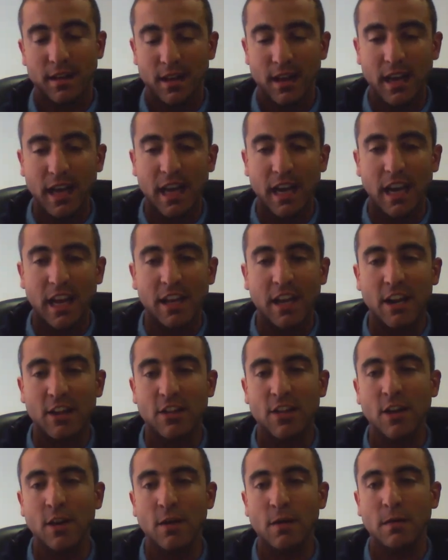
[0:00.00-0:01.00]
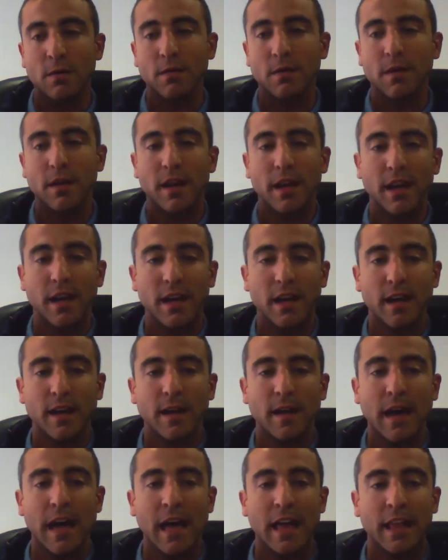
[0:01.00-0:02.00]
again, let us know,
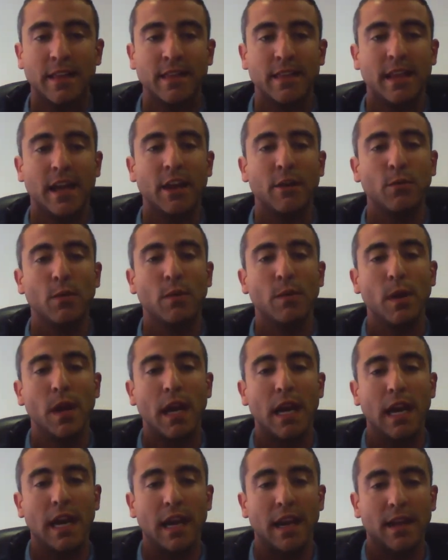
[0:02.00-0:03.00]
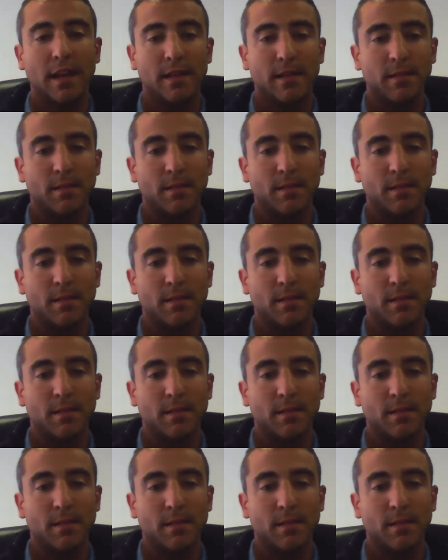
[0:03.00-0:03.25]
and we will